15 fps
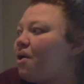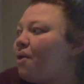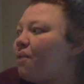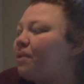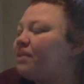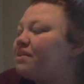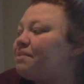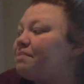
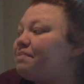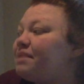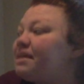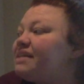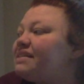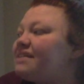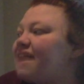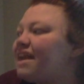When the
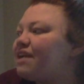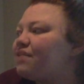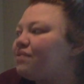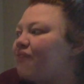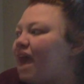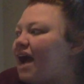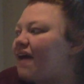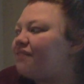big day
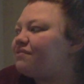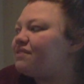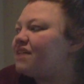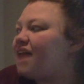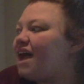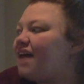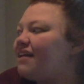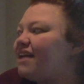arrived,
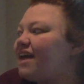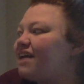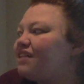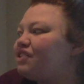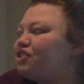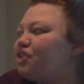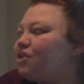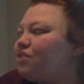
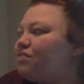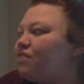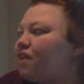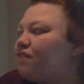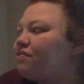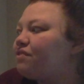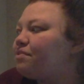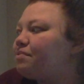Annette dove
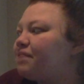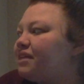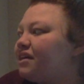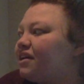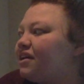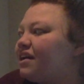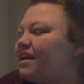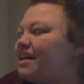off a
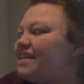pier